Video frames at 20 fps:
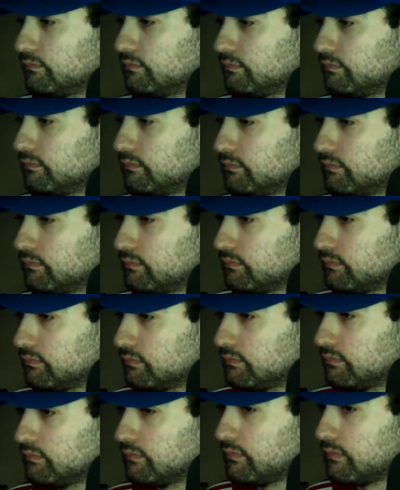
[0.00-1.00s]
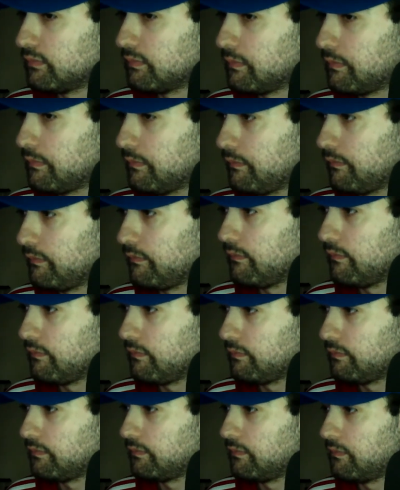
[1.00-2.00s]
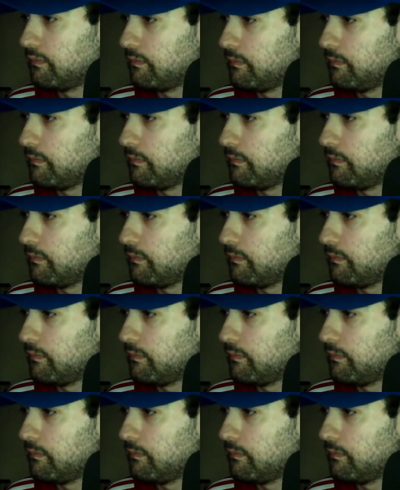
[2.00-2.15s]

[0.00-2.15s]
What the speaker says: playlists. So really, really exciting.